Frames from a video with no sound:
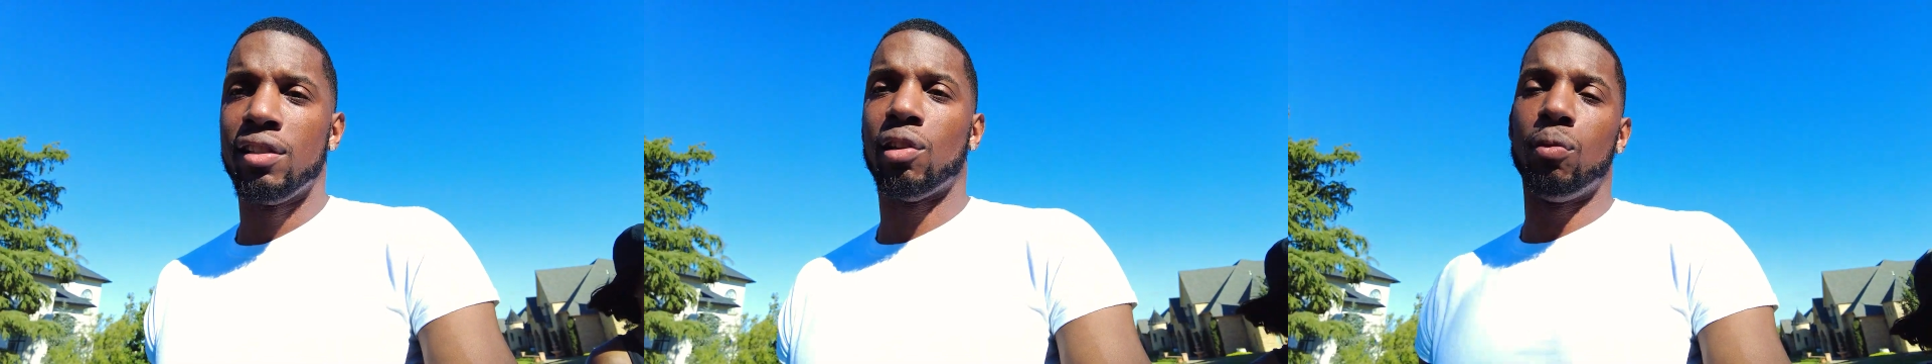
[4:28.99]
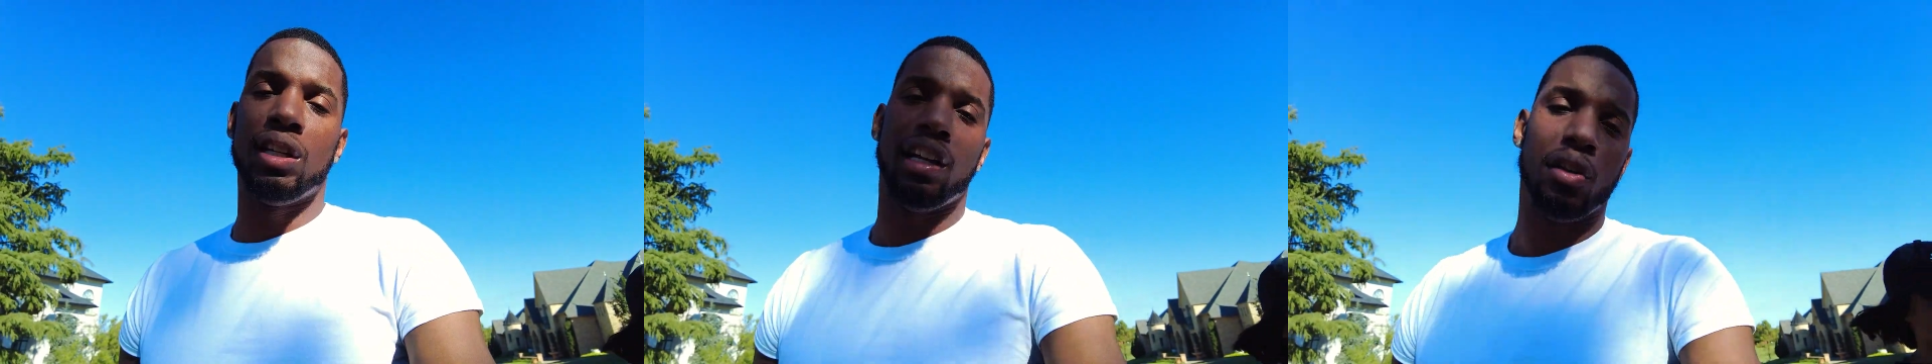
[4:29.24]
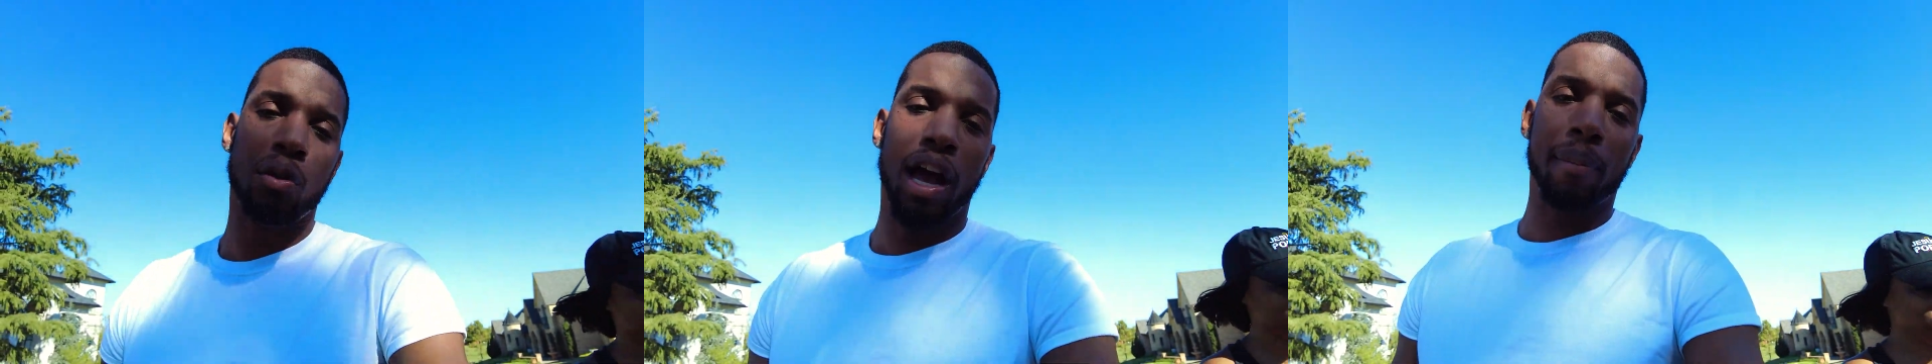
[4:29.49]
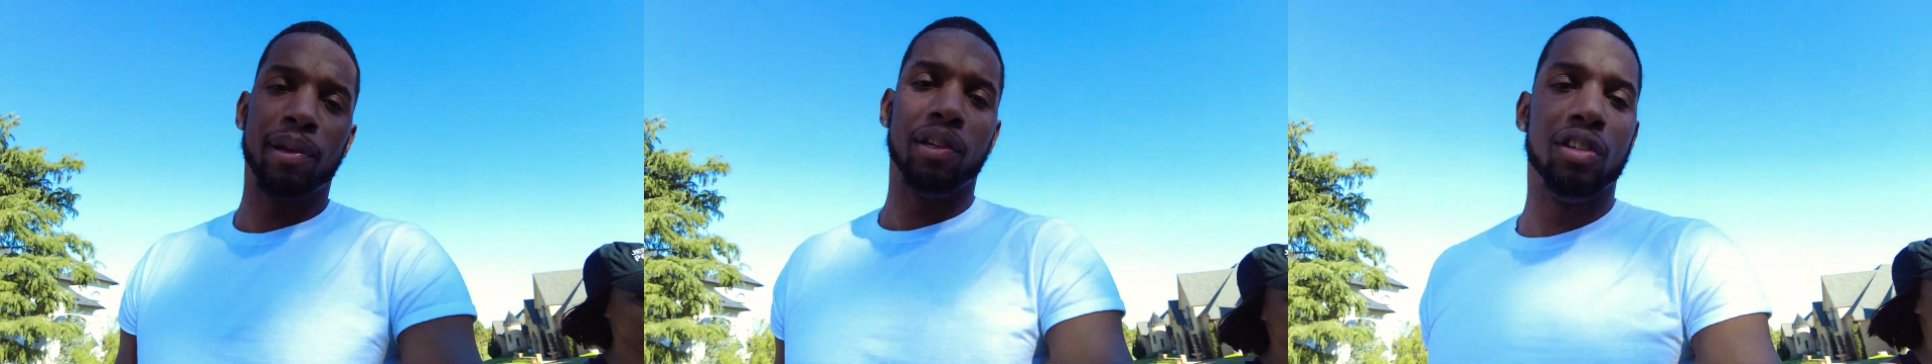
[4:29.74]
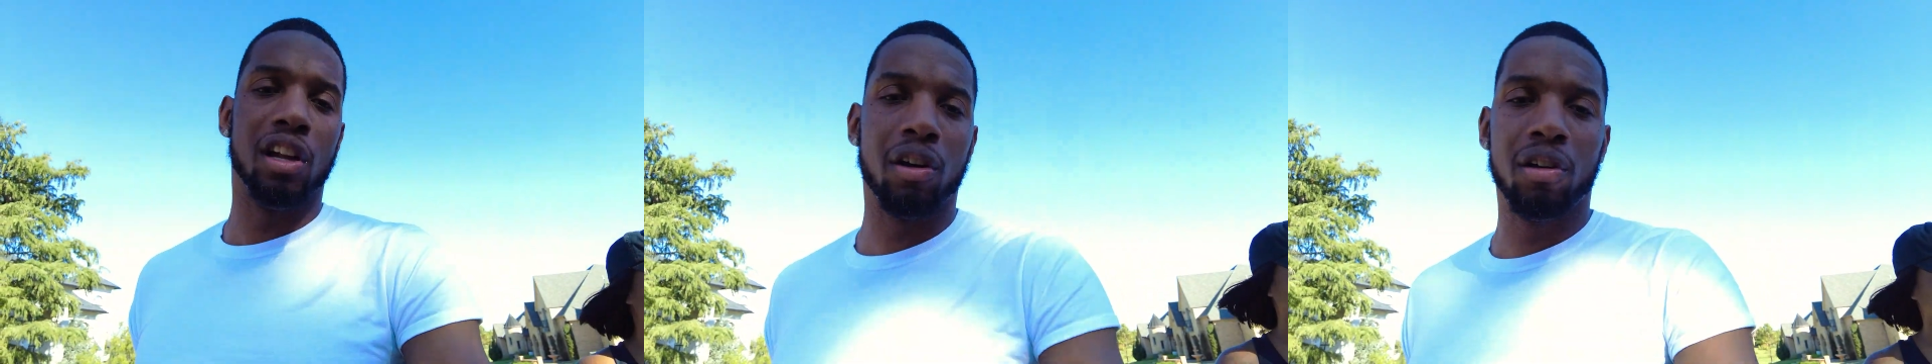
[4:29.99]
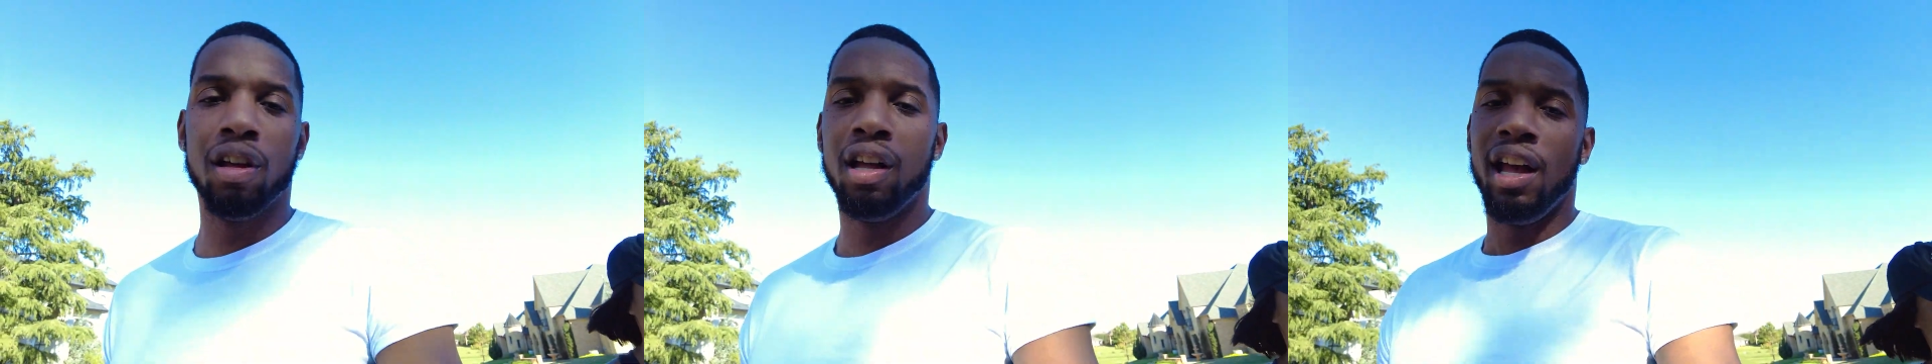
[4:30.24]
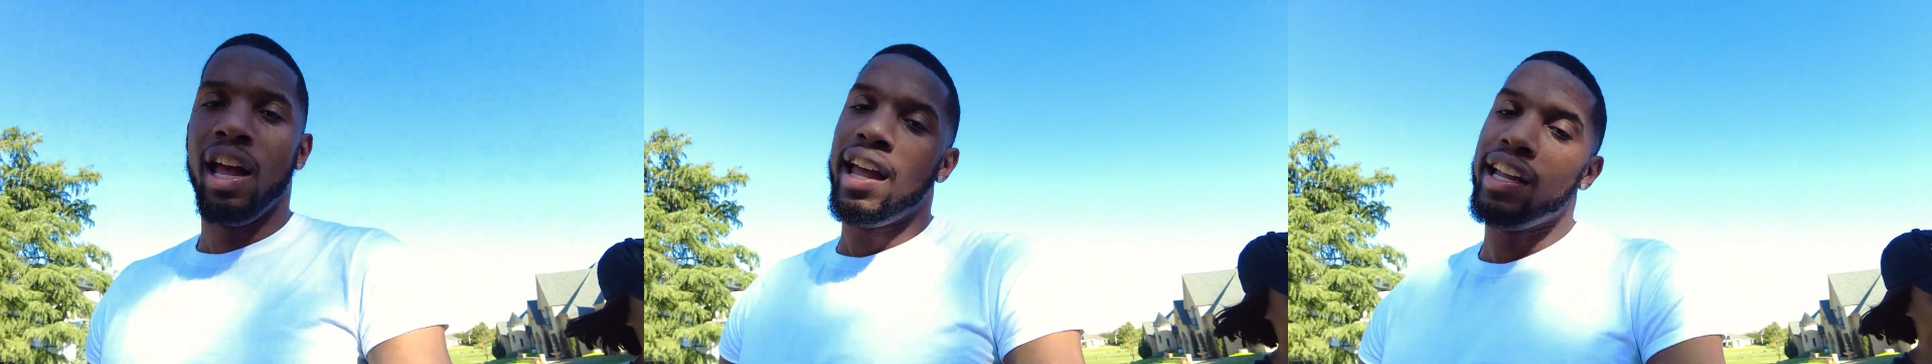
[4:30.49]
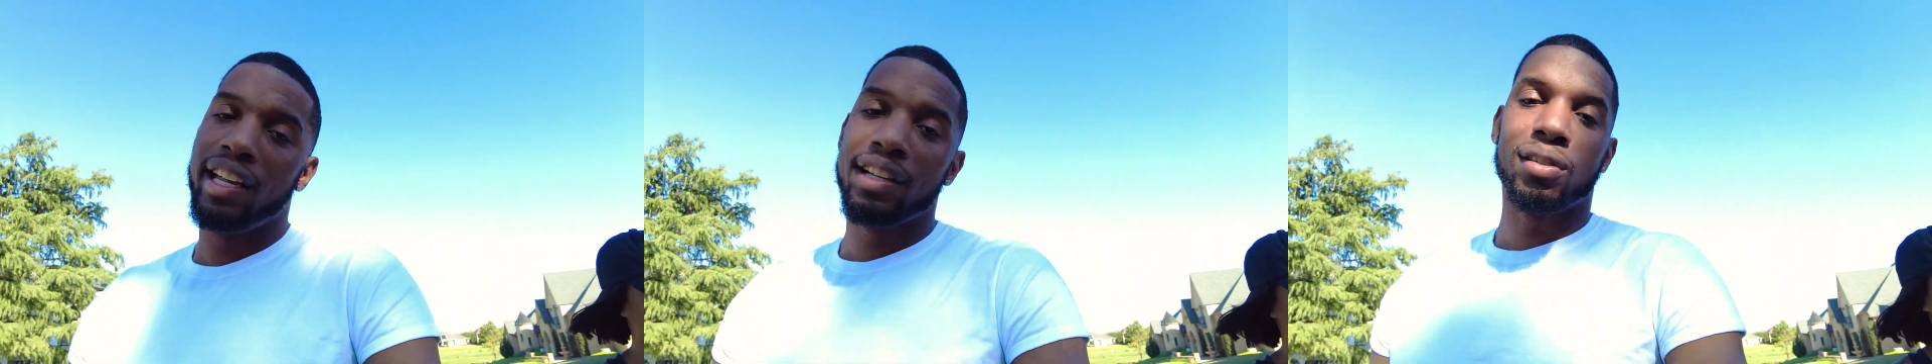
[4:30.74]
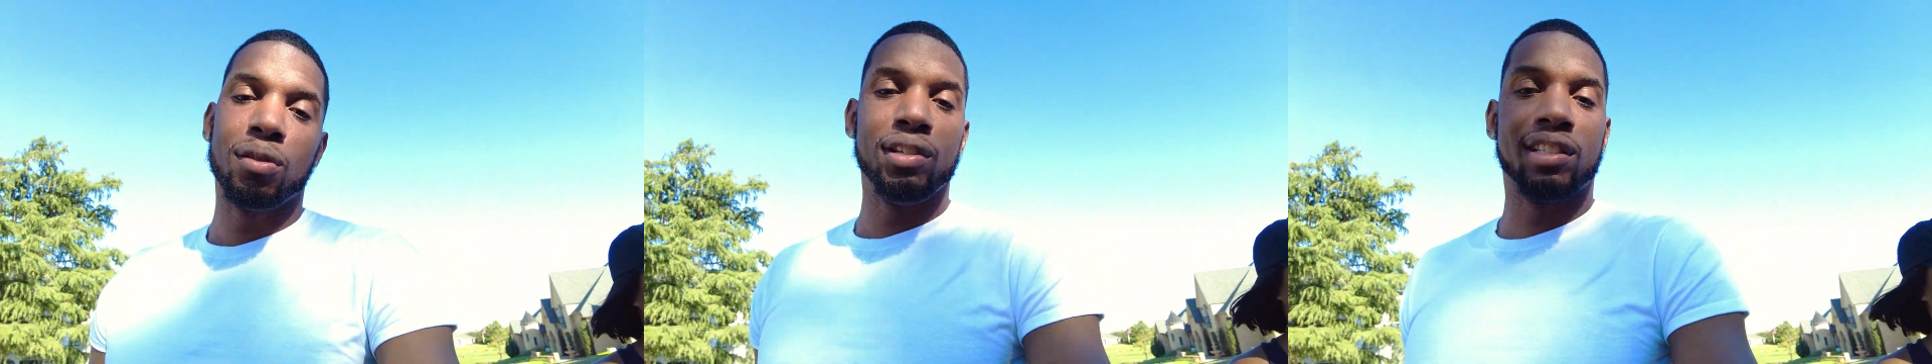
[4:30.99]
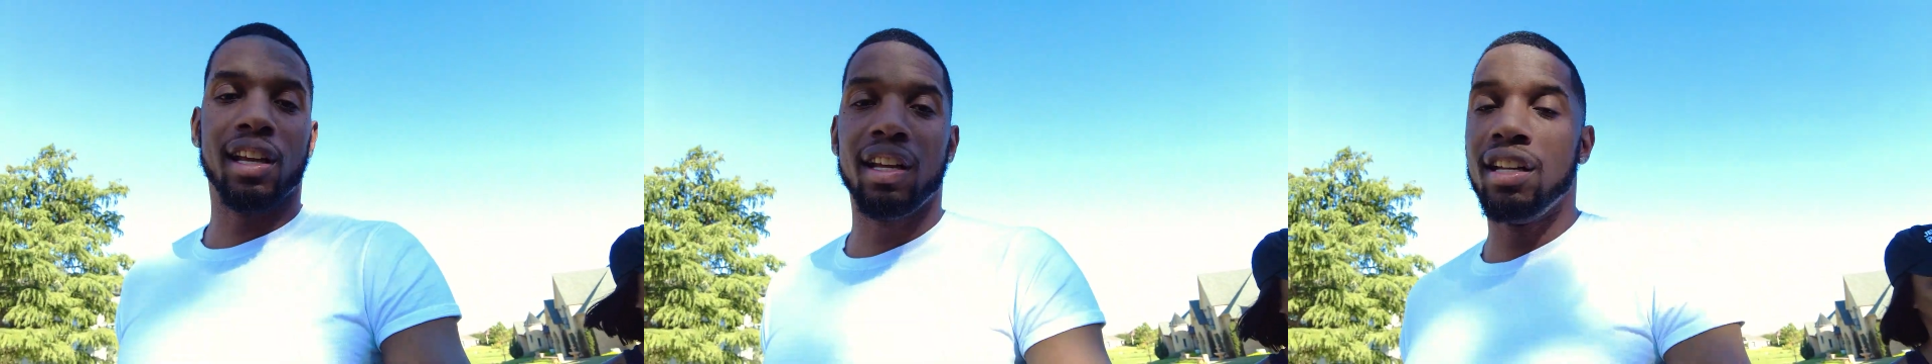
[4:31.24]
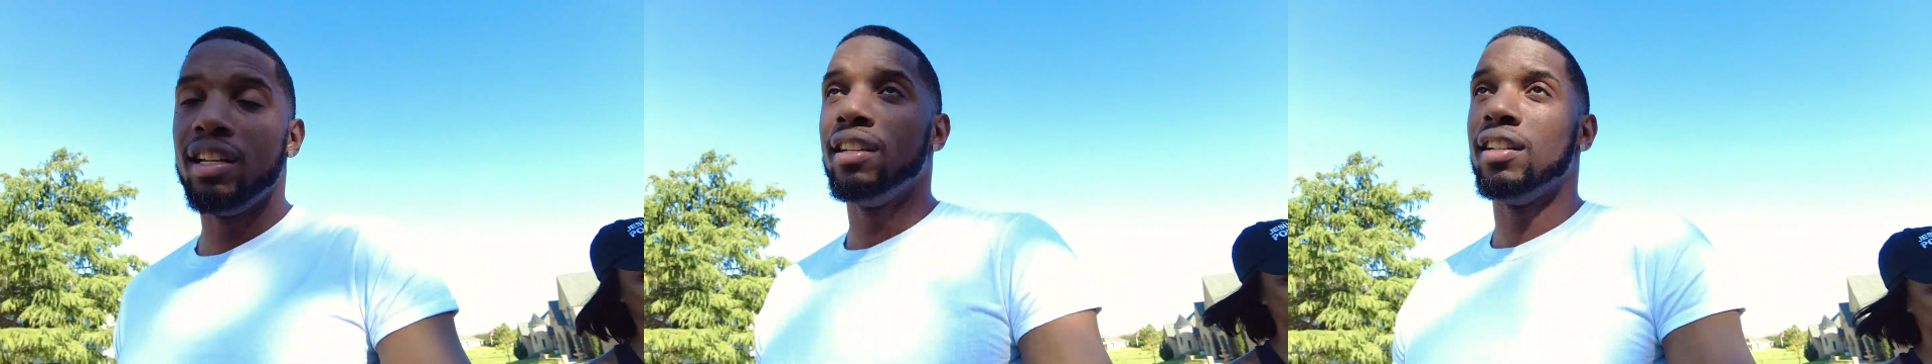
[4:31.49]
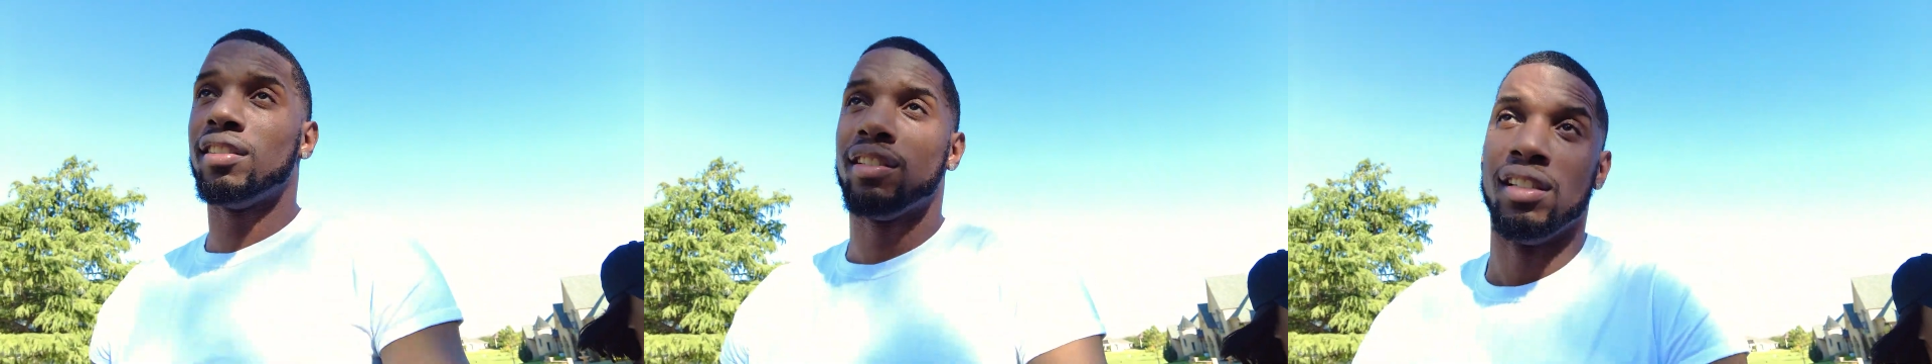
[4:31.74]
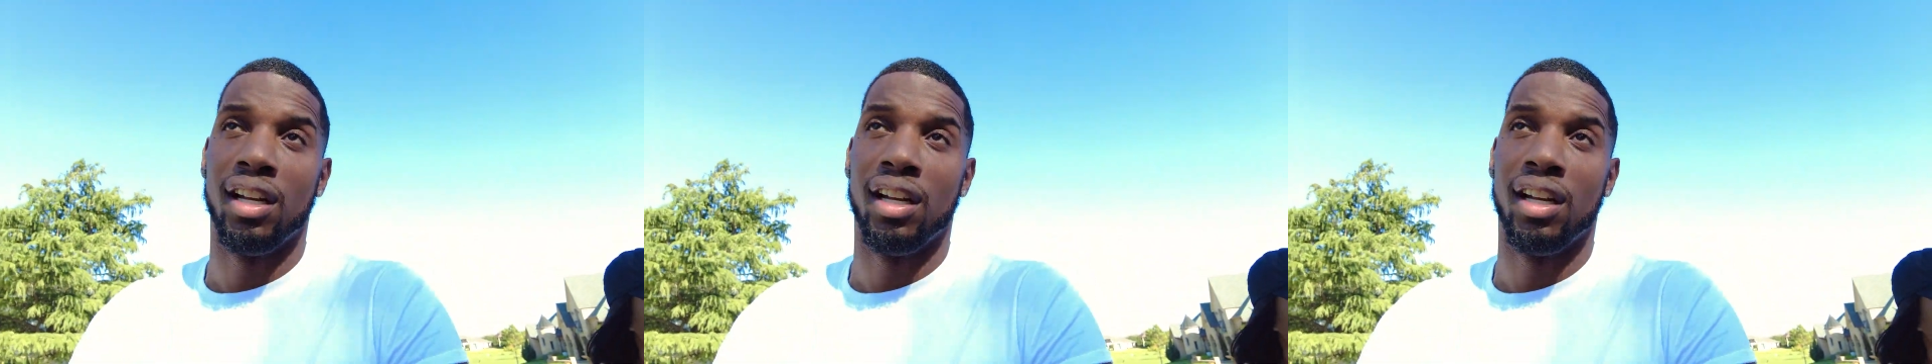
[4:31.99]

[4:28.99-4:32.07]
So when it do happen, you know he is who he say he is.